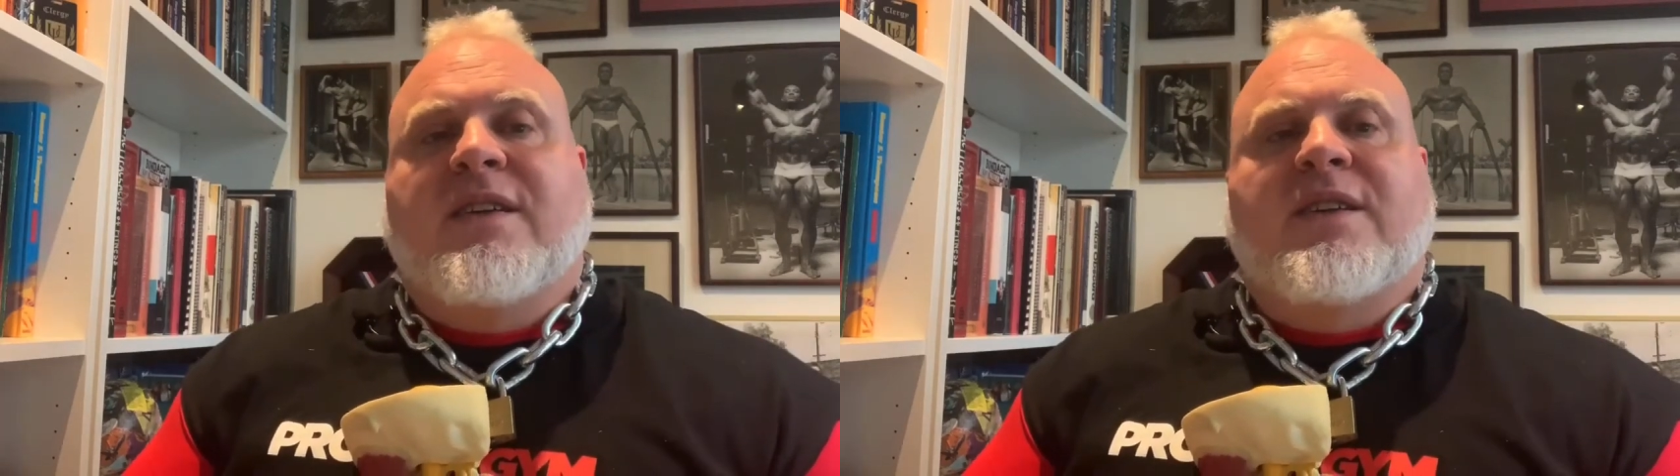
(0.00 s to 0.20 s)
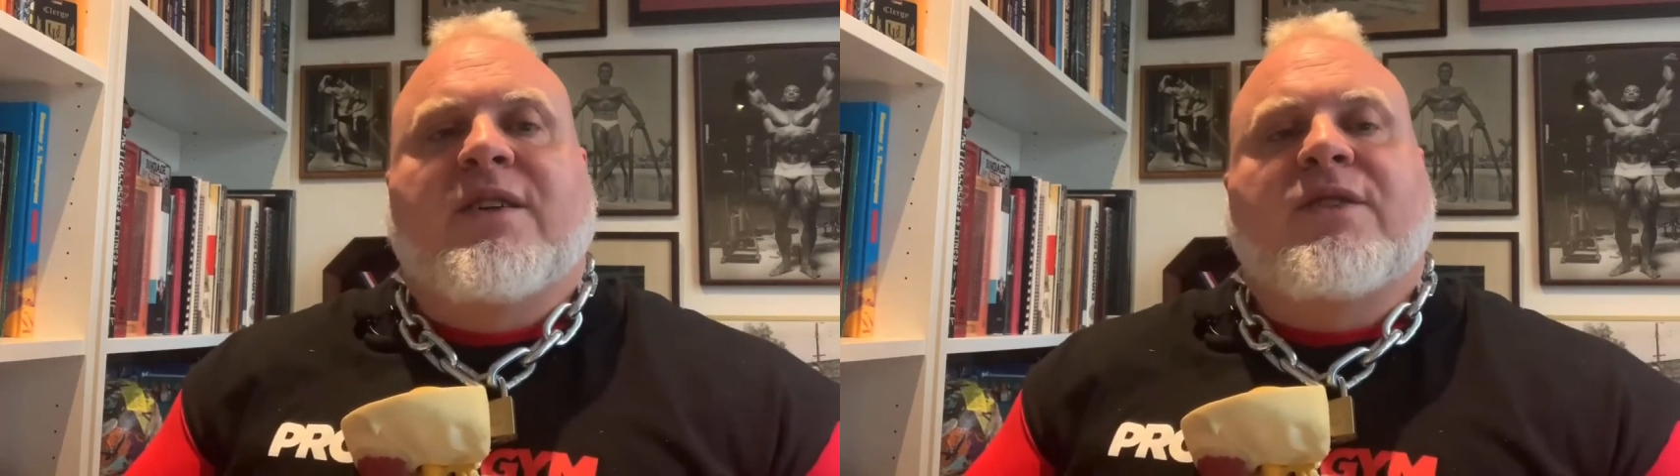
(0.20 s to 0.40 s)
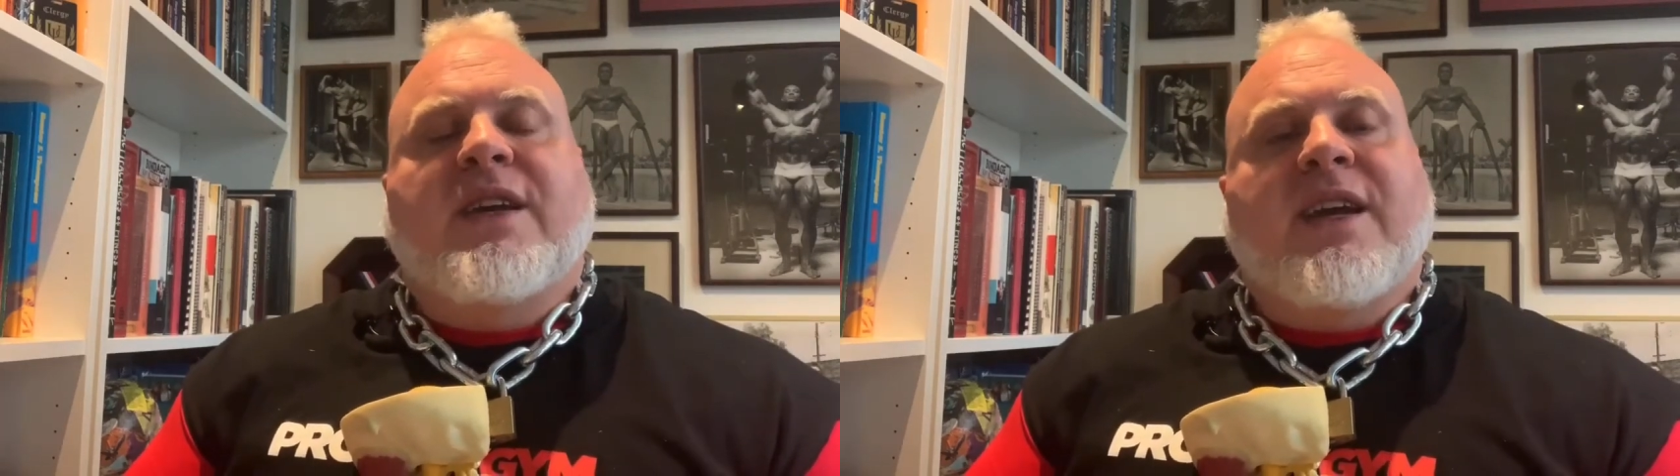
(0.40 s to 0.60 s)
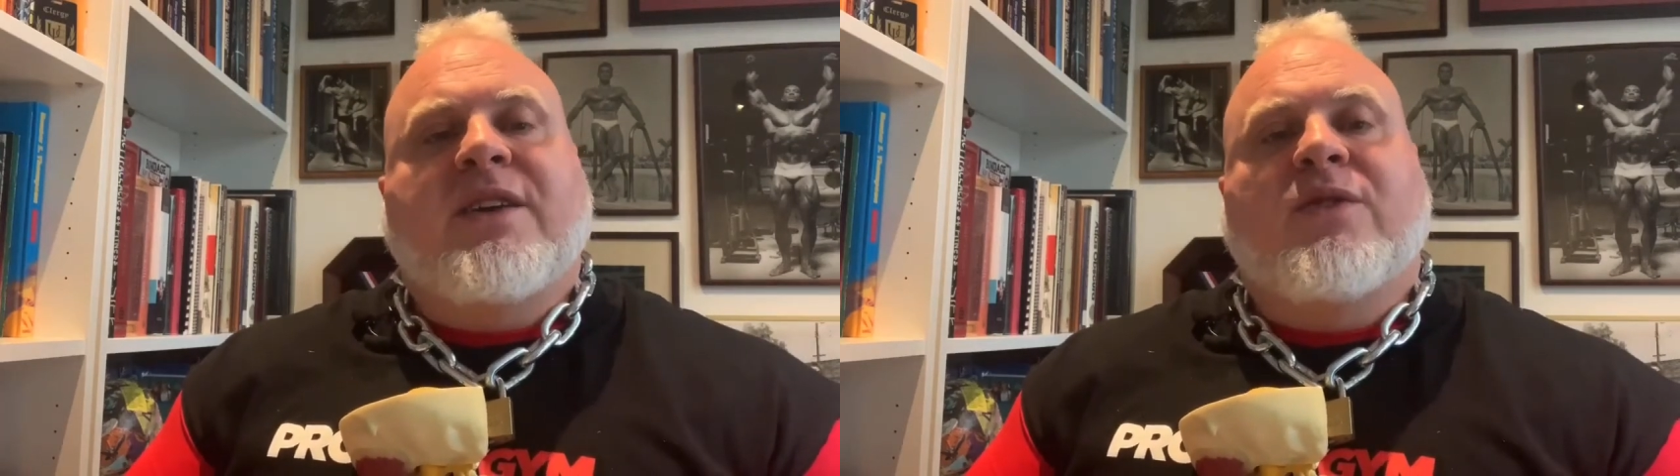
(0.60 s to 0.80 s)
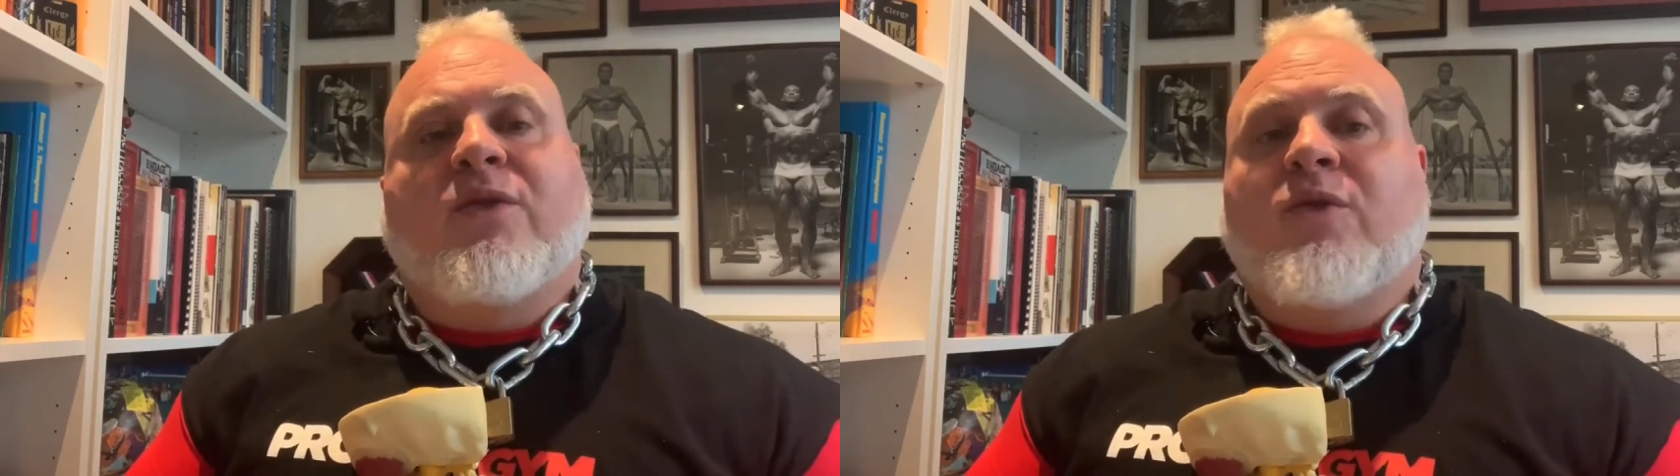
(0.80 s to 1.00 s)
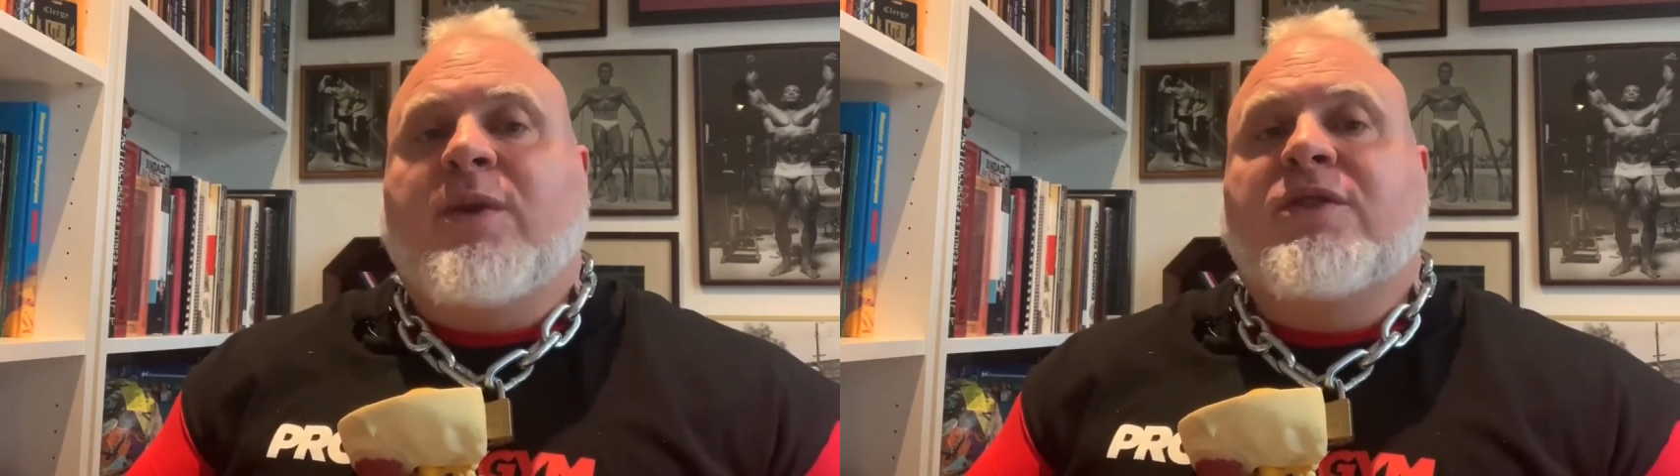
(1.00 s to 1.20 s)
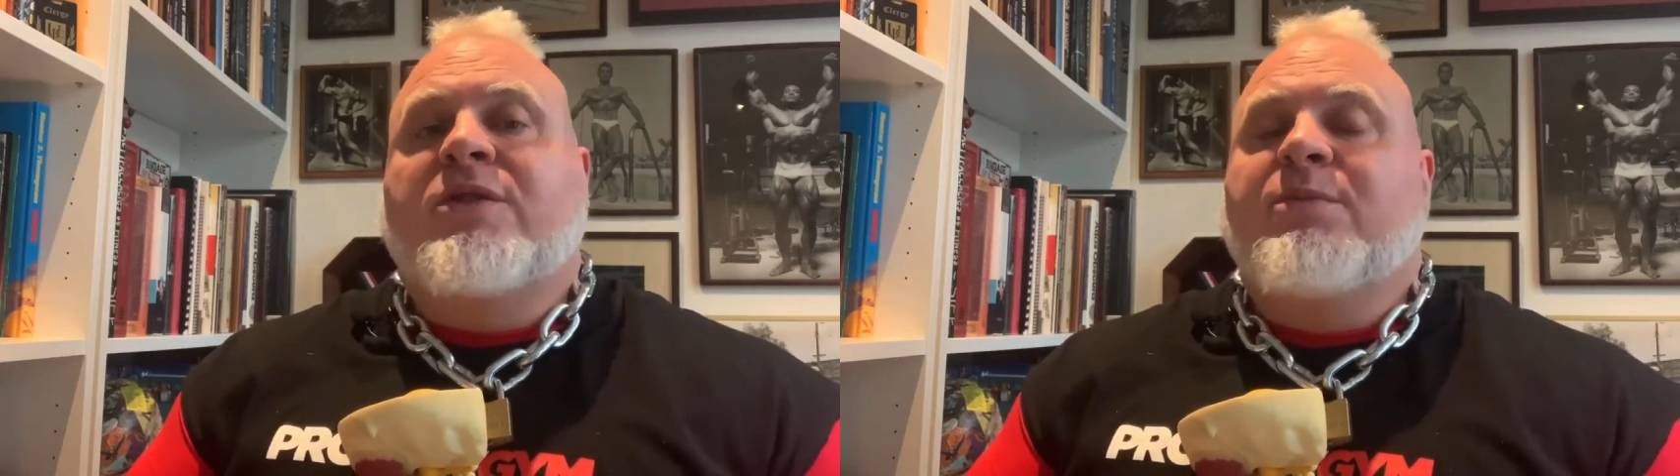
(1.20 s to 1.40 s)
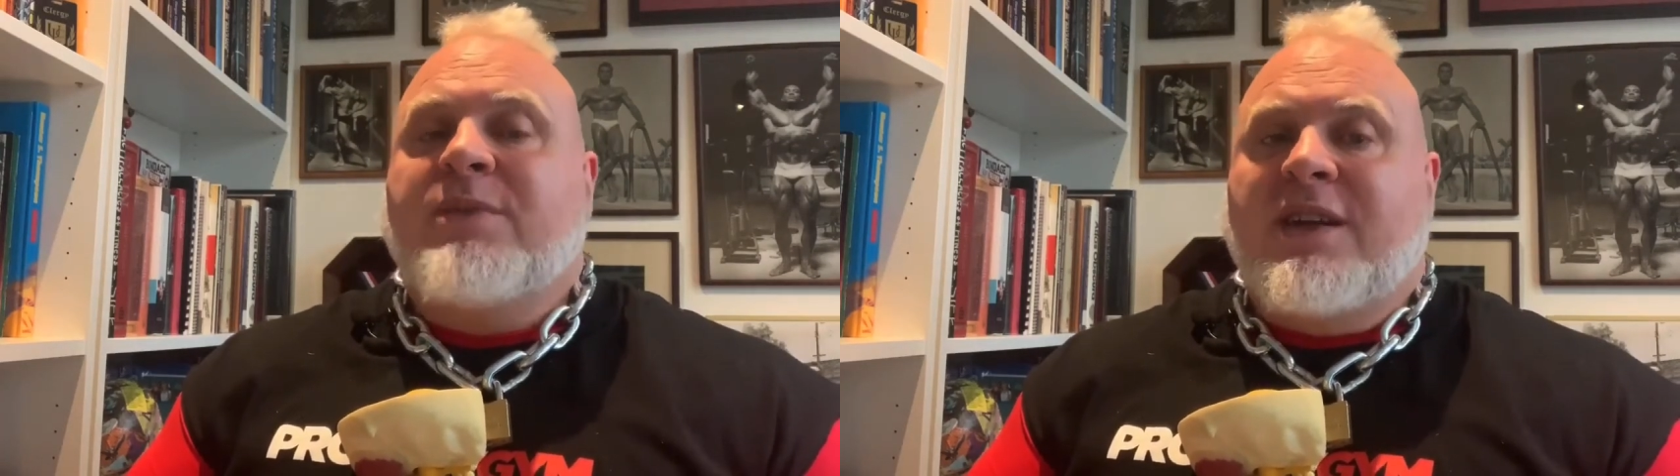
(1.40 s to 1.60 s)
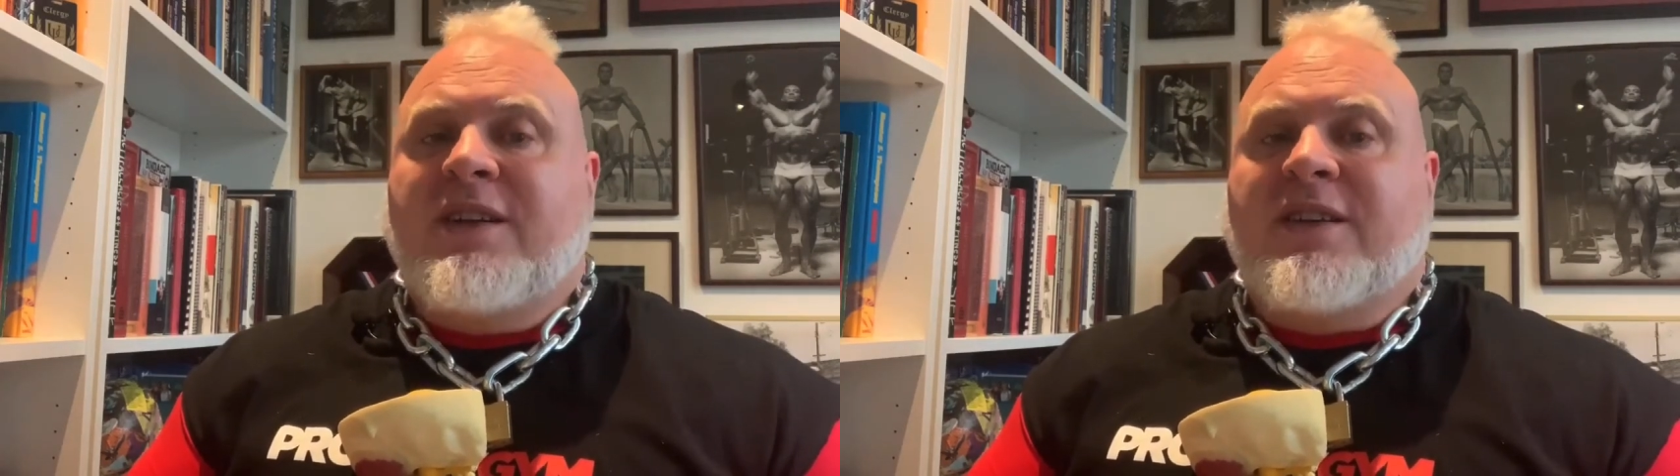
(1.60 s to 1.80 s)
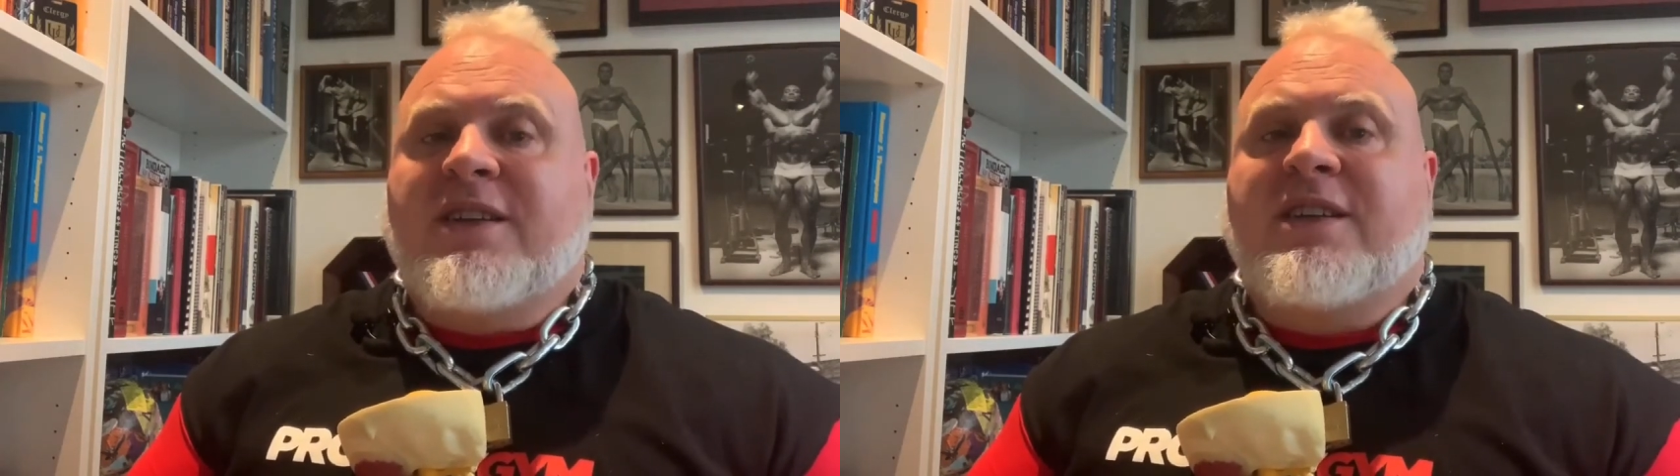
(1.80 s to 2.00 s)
that can almost immediately